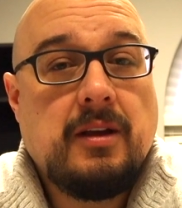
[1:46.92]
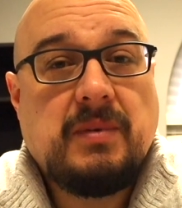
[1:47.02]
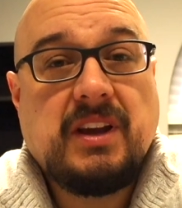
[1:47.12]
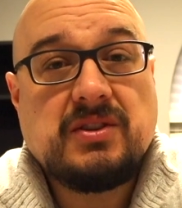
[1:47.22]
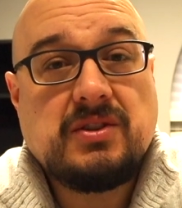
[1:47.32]

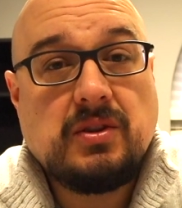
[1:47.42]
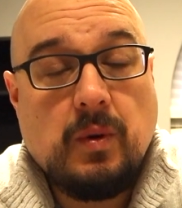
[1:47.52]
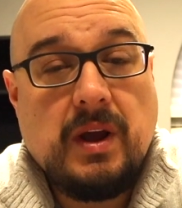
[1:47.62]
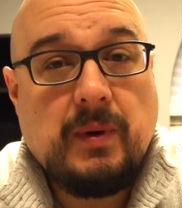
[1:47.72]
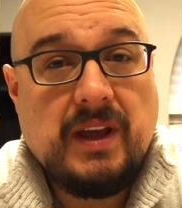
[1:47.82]
Because the
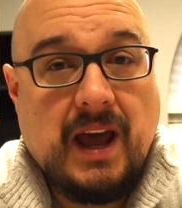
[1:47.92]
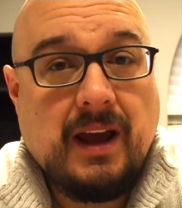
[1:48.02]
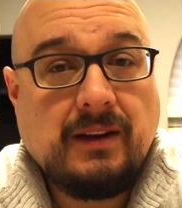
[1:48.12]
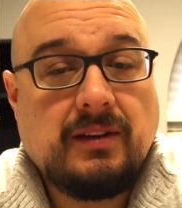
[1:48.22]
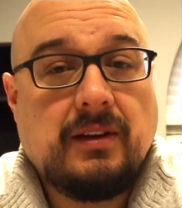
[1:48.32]
way we
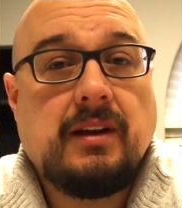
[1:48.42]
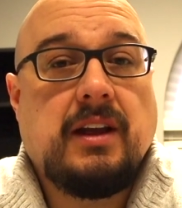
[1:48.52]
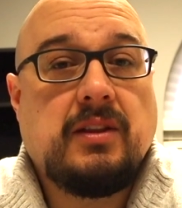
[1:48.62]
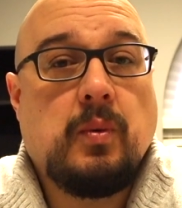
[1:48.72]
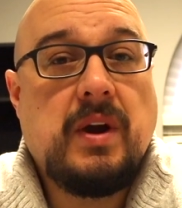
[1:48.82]
act
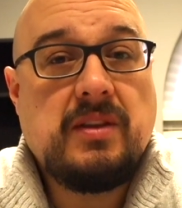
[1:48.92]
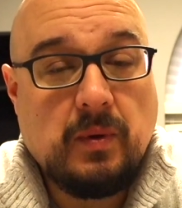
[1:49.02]
and the way that